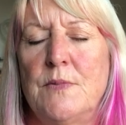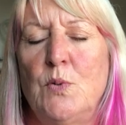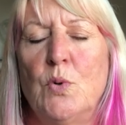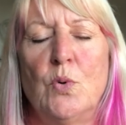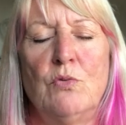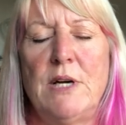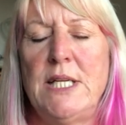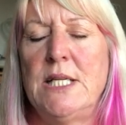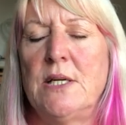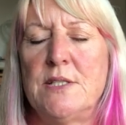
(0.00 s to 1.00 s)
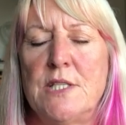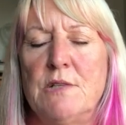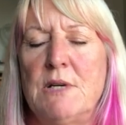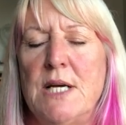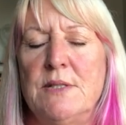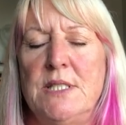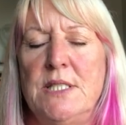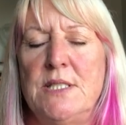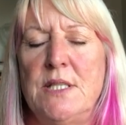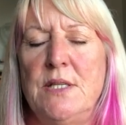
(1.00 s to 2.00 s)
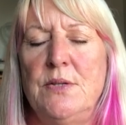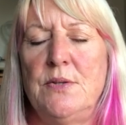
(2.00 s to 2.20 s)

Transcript: You're already nice and grounded into the